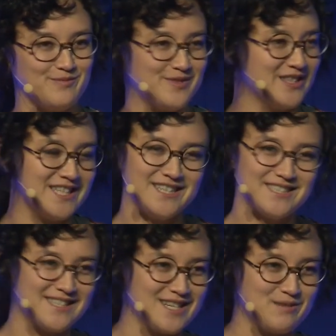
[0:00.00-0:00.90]
leaning
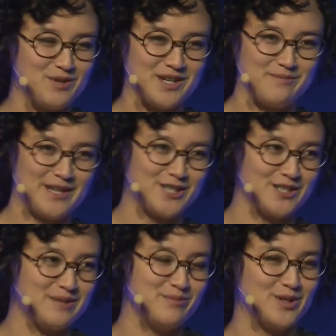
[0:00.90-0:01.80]
into that community manager
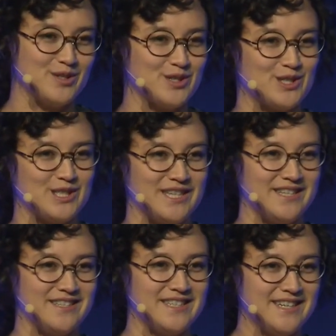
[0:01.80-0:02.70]
impulse
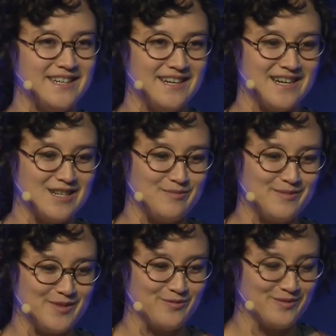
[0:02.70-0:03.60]
and
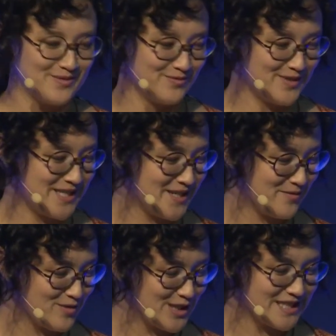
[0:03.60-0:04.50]

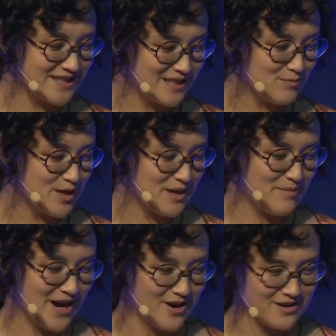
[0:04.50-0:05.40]
being really deliberate
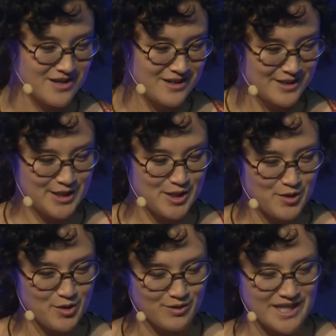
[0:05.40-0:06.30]
about
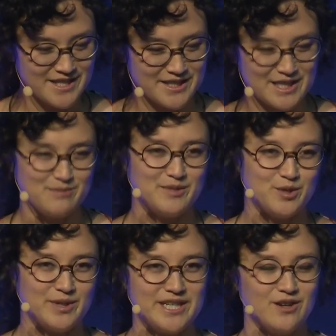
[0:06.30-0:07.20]
your relationship
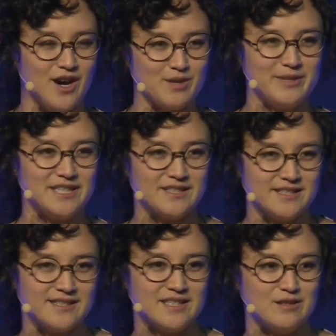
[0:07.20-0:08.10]
between your automated
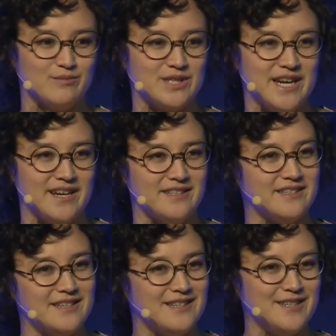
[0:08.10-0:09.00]
systems and
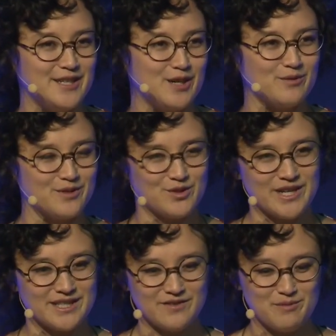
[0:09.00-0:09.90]
the
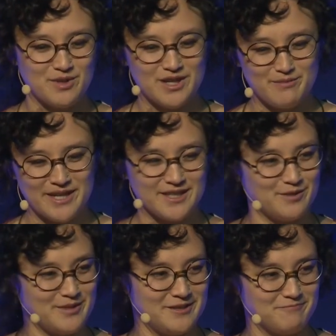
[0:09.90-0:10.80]
strengths of community
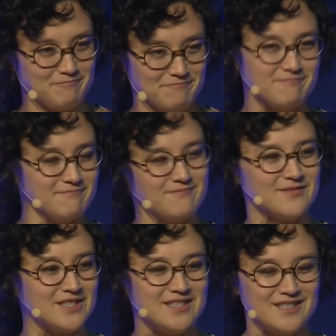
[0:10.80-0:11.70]
management.
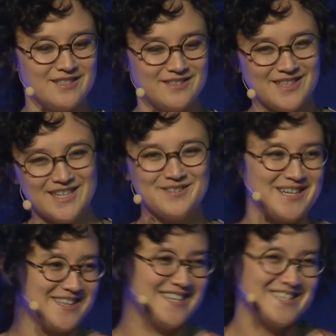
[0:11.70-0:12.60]

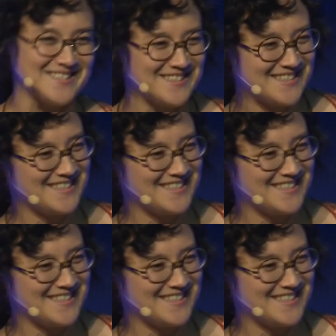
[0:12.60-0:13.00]
Anyway, thank you.